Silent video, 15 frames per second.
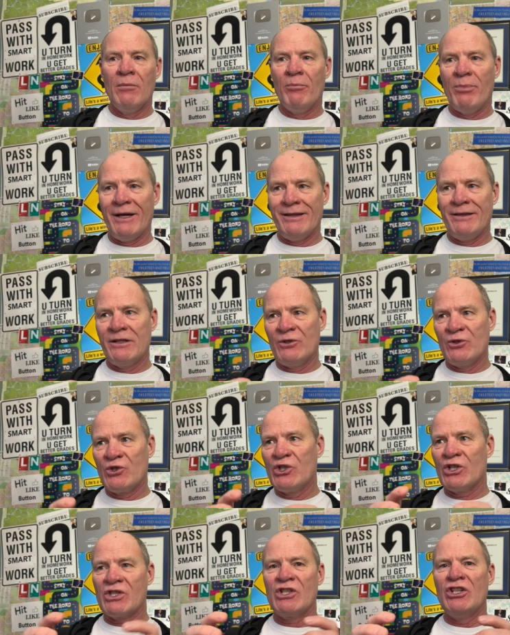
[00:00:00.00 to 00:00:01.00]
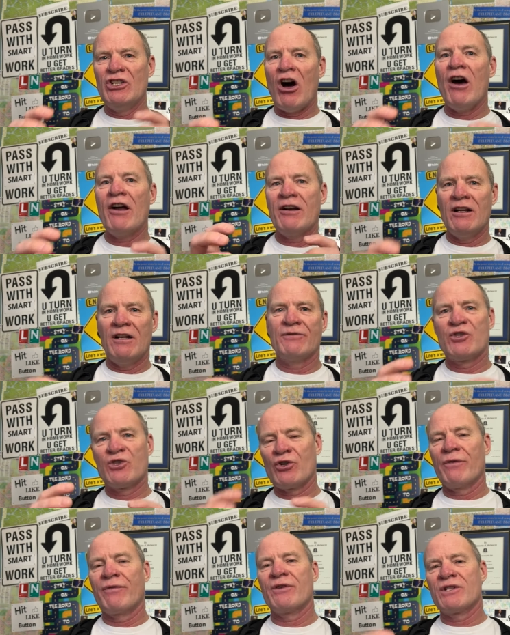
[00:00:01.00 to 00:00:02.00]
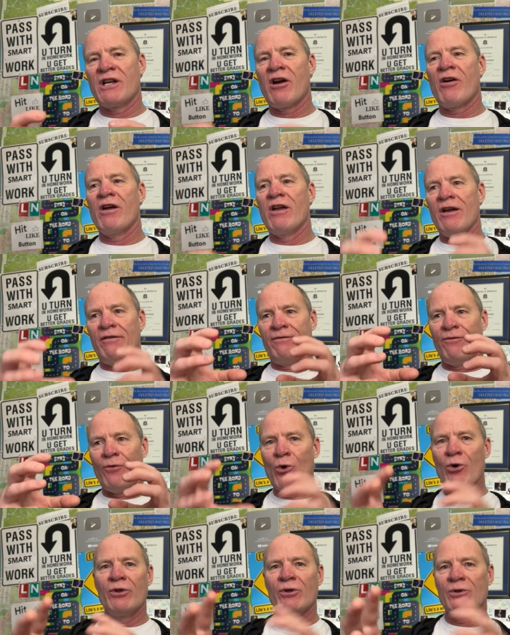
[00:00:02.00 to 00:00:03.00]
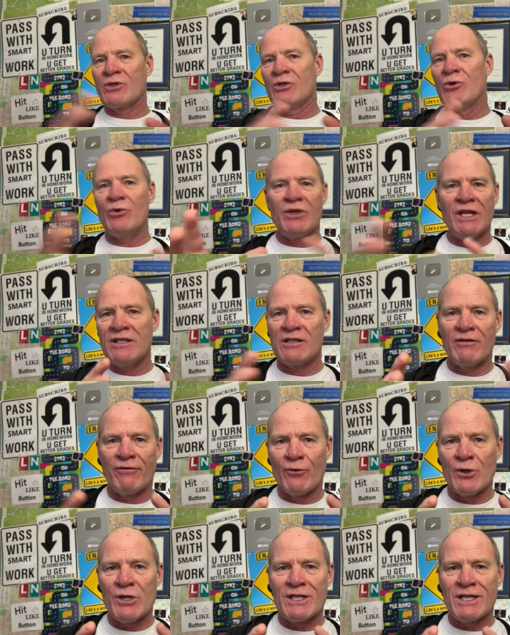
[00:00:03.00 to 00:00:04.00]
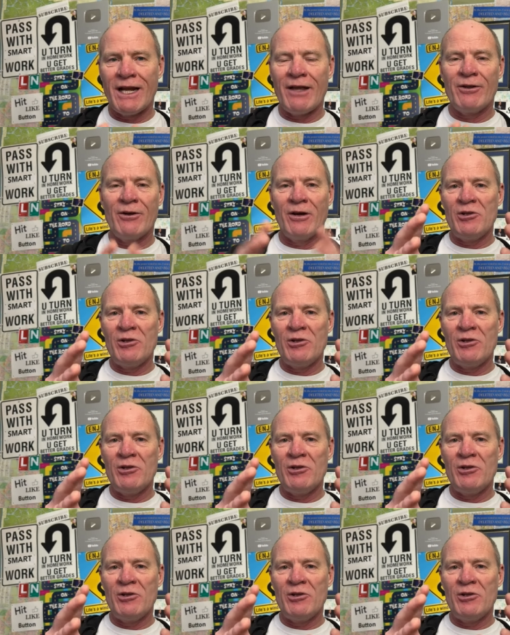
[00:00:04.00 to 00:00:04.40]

but there's just not enough surface area for those two things to freeze together.